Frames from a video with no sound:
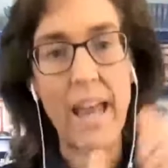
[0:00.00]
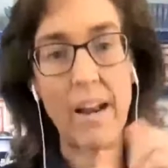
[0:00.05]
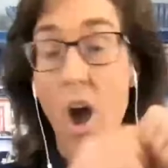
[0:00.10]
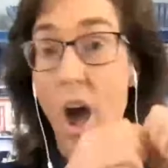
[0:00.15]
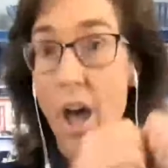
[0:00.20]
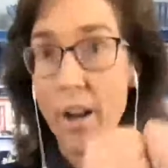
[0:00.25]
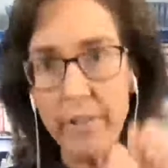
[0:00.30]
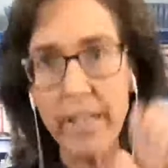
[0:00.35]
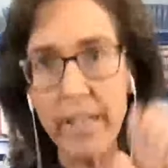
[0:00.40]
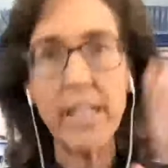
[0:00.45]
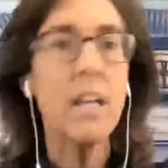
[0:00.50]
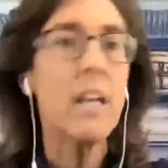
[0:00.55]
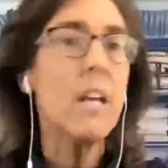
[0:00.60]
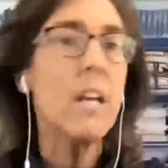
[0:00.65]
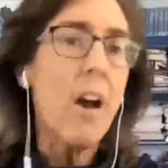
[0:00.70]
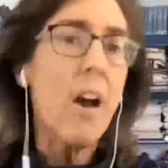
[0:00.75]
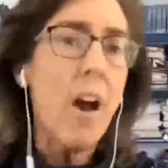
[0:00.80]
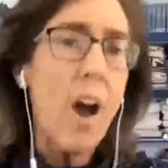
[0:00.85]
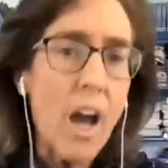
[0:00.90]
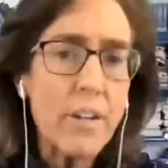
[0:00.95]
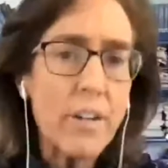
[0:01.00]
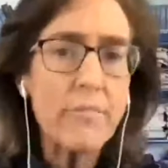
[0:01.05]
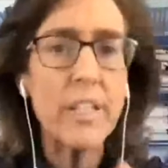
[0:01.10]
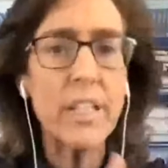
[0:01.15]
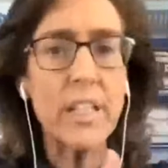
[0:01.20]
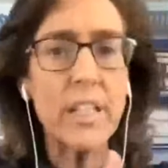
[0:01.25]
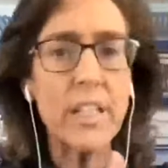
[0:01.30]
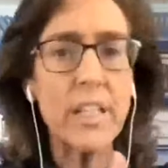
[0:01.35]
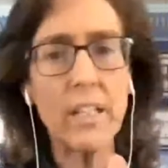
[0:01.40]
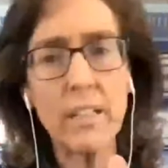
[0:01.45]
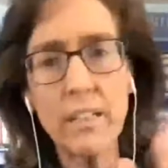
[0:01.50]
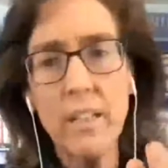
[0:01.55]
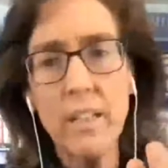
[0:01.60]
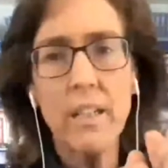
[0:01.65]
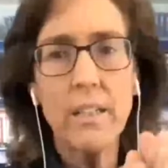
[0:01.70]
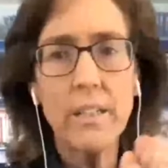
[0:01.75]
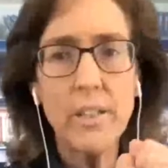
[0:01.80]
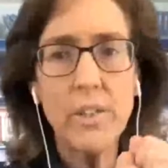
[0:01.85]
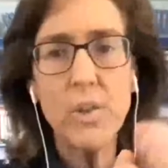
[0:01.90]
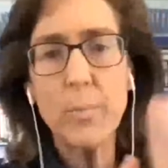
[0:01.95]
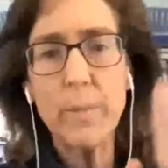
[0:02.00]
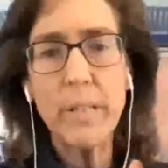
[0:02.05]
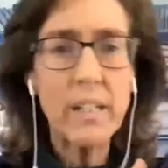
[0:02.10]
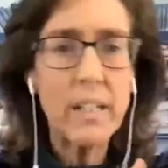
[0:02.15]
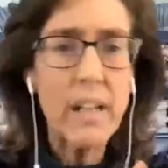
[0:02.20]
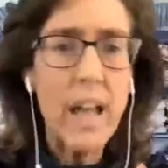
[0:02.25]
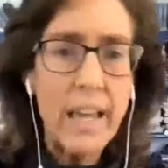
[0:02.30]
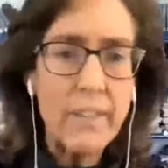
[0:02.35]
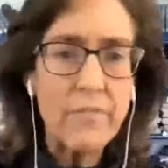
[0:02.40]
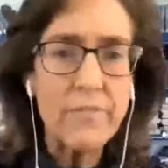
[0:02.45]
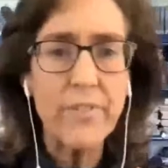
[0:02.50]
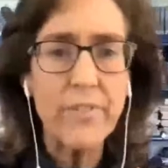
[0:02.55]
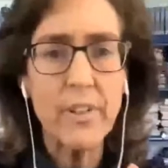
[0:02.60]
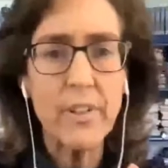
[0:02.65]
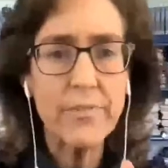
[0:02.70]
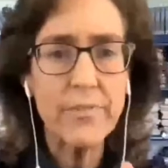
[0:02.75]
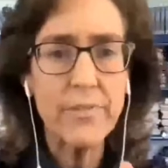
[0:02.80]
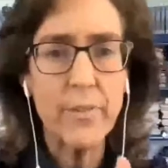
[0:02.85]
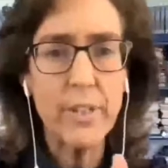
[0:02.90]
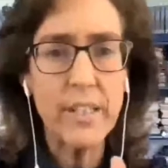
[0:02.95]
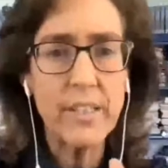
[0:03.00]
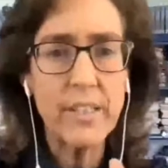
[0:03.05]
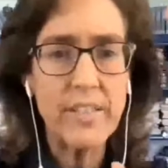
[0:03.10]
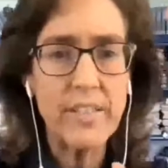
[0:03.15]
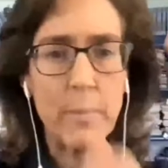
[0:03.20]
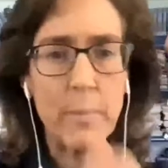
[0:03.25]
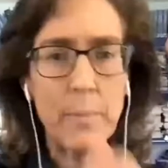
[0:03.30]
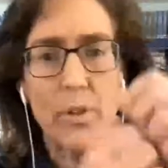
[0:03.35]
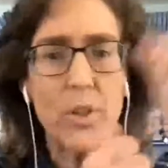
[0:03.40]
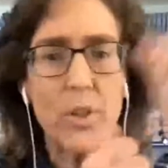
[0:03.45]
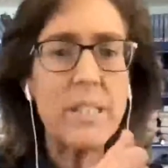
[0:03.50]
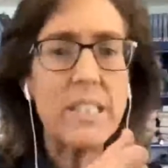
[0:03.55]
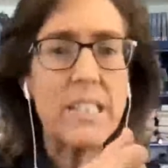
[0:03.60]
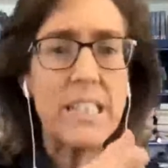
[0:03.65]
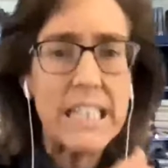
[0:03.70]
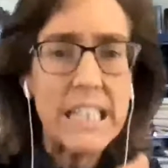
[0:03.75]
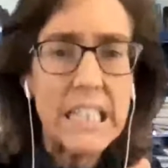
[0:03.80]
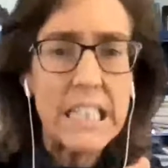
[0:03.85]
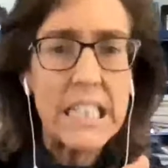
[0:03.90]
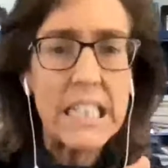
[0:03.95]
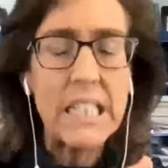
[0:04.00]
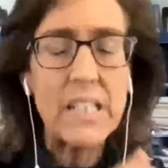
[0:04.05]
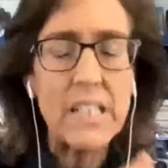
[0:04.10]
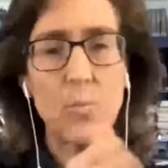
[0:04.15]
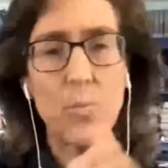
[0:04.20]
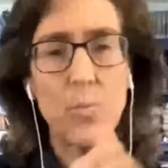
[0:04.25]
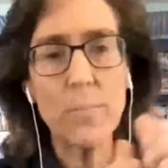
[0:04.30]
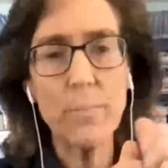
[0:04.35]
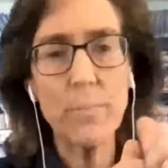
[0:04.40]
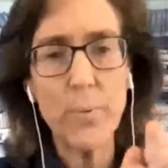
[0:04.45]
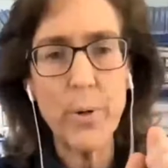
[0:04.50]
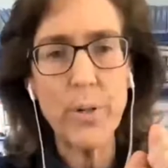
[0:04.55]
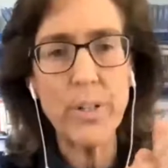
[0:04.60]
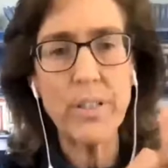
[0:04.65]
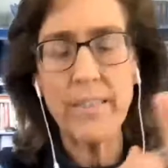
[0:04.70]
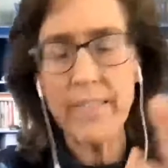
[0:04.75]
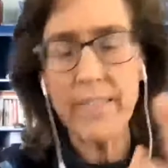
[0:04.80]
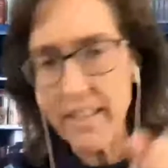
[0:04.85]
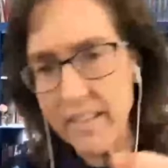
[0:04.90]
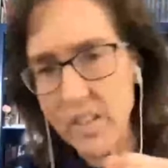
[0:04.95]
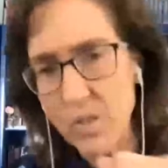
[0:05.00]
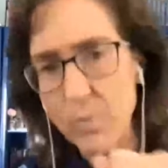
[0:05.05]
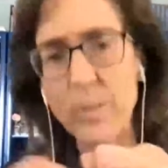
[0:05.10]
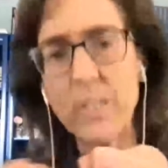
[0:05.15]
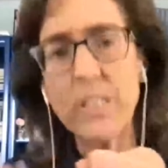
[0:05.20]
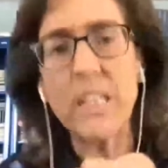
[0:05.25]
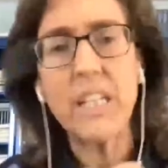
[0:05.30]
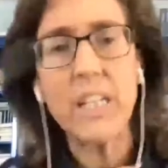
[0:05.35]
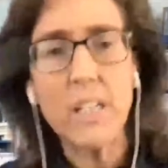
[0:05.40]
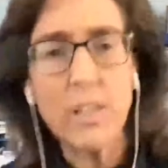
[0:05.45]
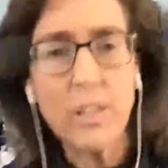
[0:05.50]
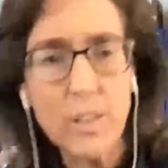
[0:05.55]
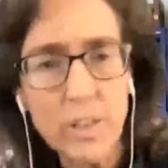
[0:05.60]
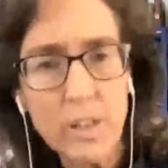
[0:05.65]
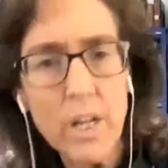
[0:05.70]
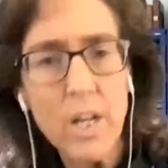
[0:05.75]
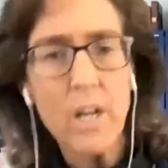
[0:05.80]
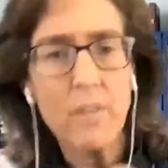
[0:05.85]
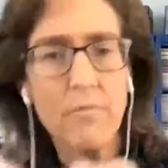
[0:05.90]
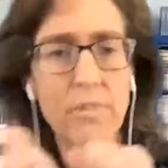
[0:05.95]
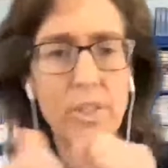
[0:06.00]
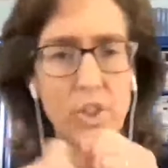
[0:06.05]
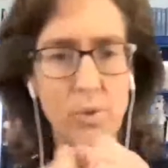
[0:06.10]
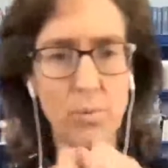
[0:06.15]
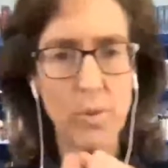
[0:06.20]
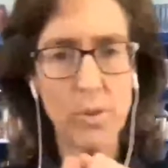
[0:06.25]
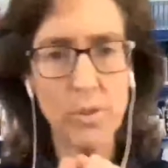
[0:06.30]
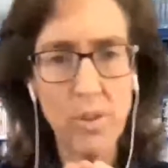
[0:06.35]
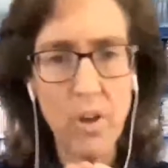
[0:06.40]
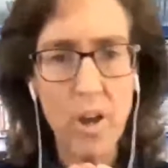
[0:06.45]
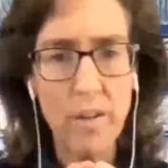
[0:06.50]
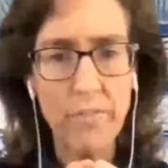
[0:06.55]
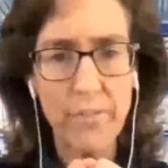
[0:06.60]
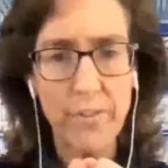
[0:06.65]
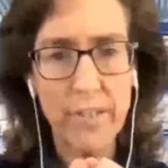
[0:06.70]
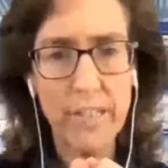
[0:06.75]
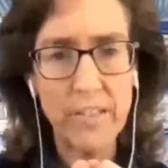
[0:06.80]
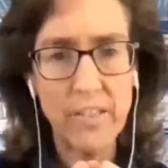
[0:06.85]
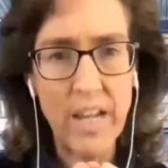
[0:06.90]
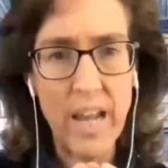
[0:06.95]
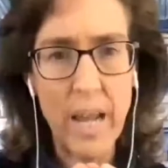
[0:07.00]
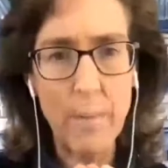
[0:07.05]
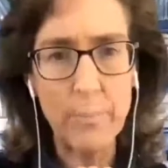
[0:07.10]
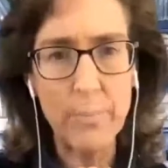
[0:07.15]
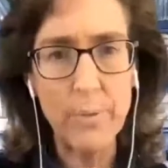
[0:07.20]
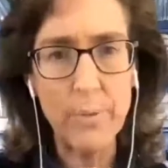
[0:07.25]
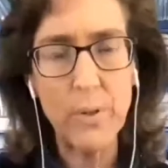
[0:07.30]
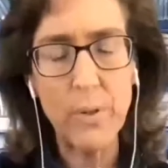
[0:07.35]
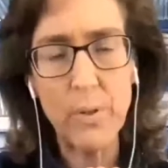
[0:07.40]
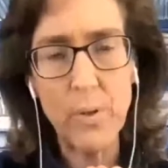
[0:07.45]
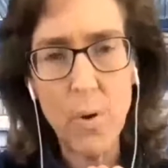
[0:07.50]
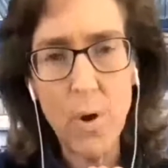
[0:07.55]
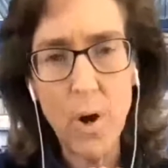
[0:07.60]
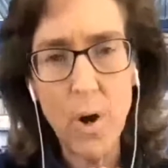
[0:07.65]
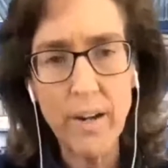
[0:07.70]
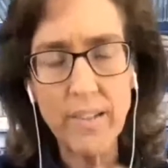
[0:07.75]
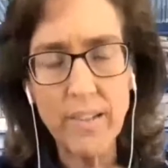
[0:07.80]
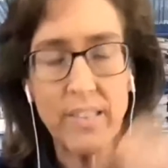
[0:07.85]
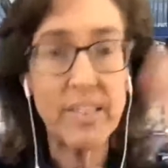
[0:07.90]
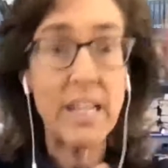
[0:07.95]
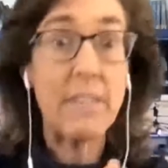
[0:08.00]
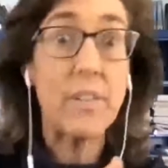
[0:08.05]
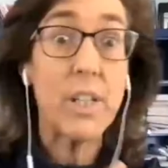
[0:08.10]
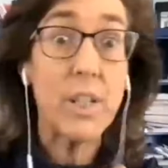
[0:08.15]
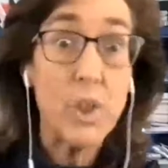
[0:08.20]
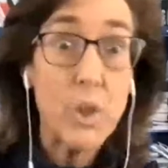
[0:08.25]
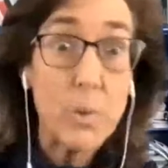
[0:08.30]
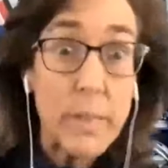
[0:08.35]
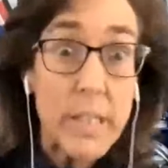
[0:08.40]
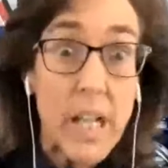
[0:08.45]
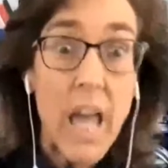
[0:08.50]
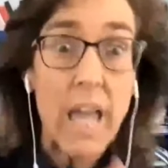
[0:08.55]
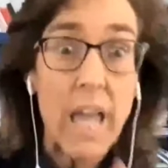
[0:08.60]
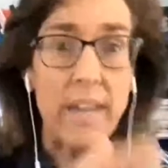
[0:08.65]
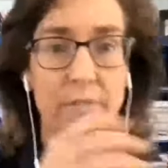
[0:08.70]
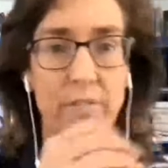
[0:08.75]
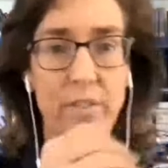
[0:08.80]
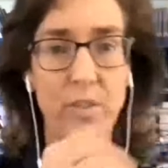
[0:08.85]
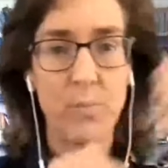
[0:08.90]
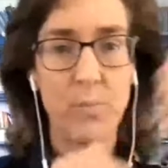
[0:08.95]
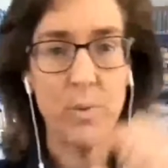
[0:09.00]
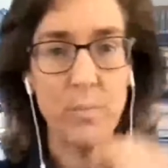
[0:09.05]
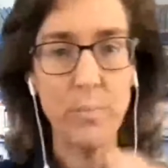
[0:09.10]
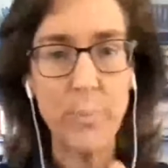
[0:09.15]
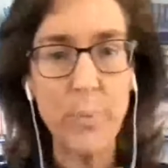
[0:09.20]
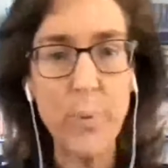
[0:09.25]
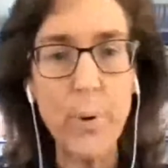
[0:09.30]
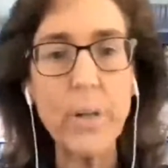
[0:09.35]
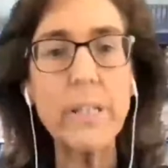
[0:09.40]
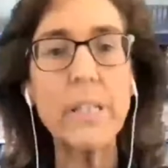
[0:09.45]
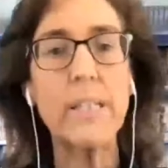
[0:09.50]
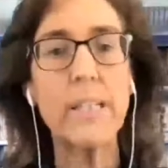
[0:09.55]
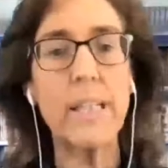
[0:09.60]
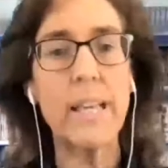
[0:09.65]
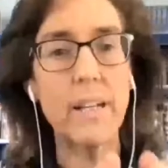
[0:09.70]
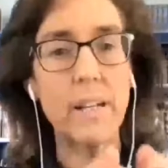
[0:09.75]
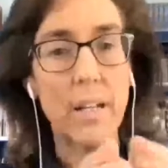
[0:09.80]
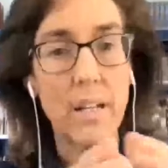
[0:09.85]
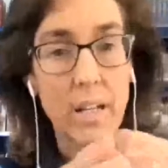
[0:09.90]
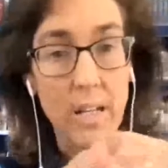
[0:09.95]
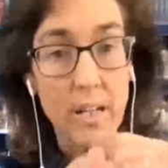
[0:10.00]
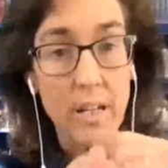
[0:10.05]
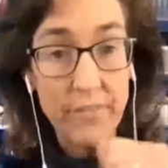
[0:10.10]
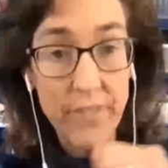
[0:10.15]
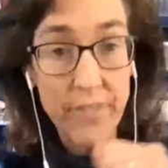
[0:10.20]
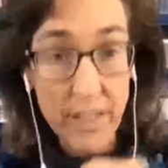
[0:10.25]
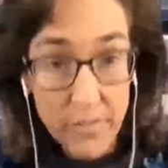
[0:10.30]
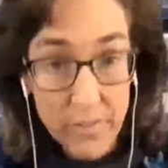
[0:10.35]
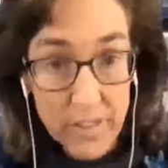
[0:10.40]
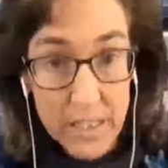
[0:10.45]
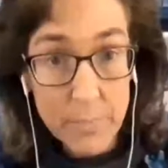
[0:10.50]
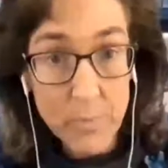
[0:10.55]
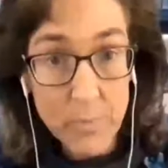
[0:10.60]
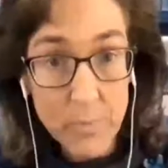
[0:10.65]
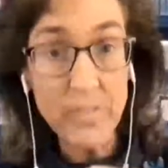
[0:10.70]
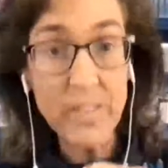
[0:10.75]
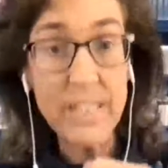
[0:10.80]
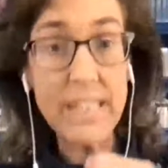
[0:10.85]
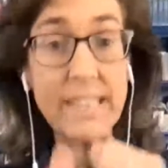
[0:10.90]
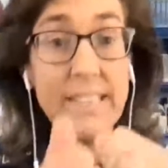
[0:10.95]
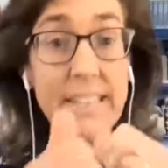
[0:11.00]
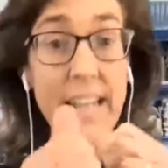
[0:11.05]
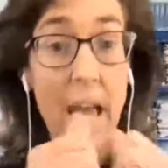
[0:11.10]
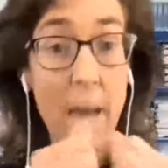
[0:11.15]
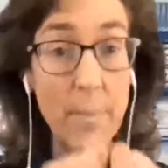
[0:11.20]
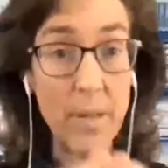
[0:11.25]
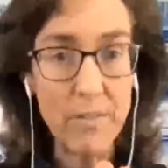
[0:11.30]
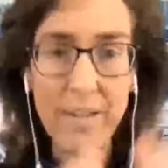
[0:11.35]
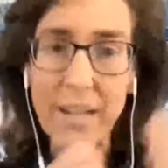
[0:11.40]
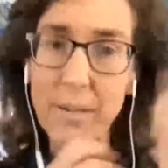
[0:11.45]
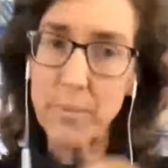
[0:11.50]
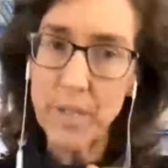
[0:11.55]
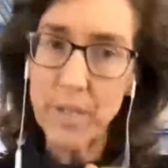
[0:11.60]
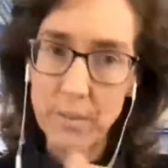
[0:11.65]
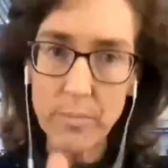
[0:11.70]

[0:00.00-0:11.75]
Honoring human life, for example, or human dignity is more important than this particular ritual law, for example, or saving a human life is more important than faithfully observing the Sabbath, right?